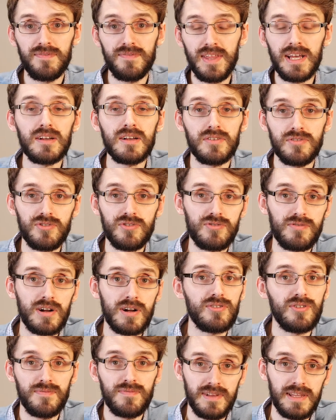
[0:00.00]
think
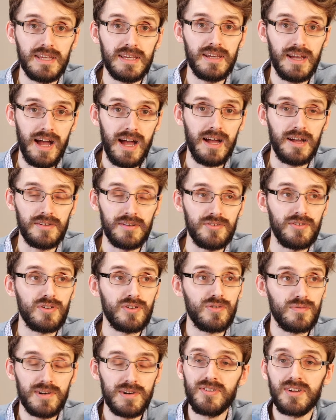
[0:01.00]
constructively and
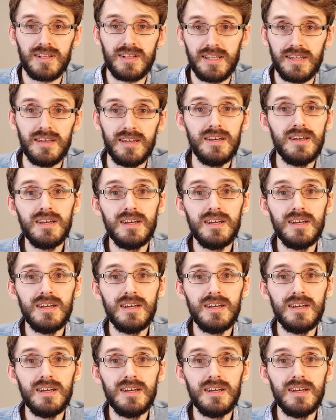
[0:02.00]
critically.